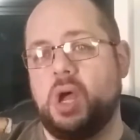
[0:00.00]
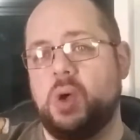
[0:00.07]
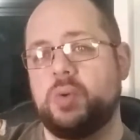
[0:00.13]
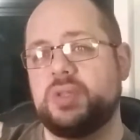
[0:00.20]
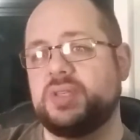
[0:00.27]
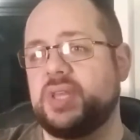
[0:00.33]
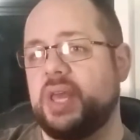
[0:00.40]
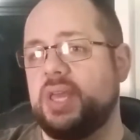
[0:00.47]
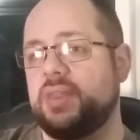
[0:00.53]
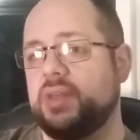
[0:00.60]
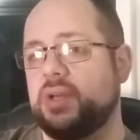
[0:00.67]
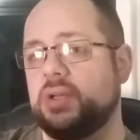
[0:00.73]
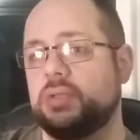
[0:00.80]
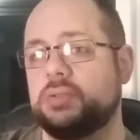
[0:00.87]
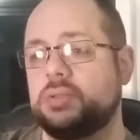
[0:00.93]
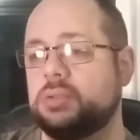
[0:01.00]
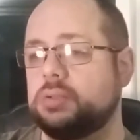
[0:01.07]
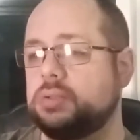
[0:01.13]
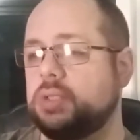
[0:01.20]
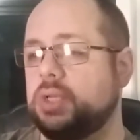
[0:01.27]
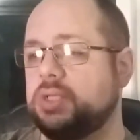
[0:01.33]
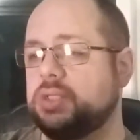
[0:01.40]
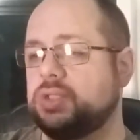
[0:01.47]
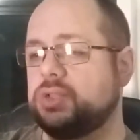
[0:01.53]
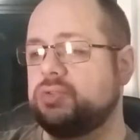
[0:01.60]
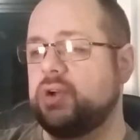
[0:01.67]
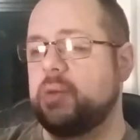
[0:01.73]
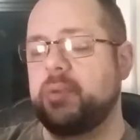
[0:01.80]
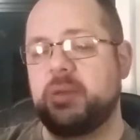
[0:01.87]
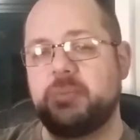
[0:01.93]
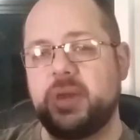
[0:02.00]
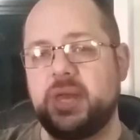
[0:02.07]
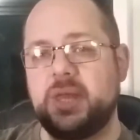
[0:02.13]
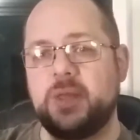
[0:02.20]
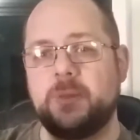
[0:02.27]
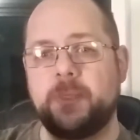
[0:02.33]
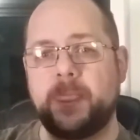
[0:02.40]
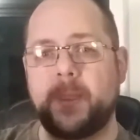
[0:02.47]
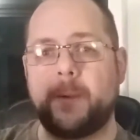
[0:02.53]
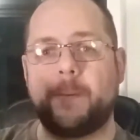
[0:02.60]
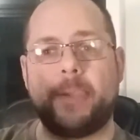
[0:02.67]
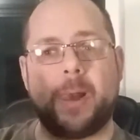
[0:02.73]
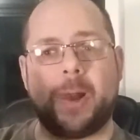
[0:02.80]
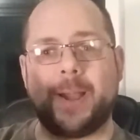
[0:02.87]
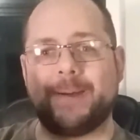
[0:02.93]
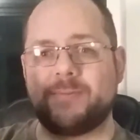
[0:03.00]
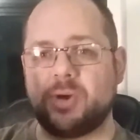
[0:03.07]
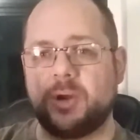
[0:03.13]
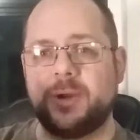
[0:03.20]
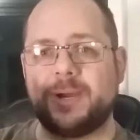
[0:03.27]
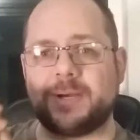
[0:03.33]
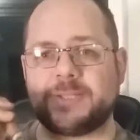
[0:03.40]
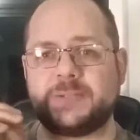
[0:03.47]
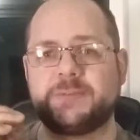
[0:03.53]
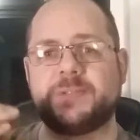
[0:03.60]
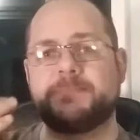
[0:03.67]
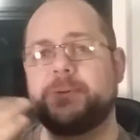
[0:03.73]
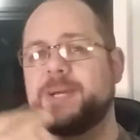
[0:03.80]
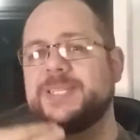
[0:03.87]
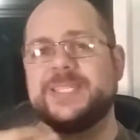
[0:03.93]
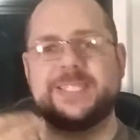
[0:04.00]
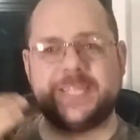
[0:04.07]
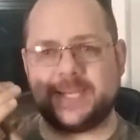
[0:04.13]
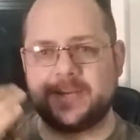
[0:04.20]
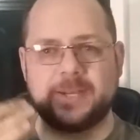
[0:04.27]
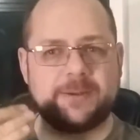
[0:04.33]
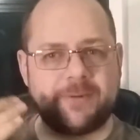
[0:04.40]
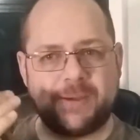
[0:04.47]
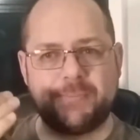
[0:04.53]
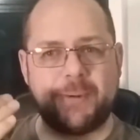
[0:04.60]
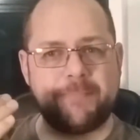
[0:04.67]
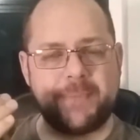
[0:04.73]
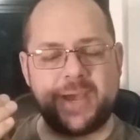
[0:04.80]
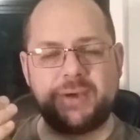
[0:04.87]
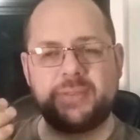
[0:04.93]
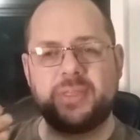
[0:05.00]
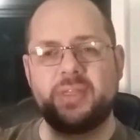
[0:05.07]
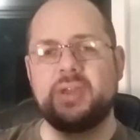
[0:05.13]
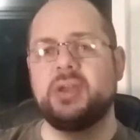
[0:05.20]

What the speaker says: I would say, that is grabbing me. I've got lots of spicy tingle around my mouth.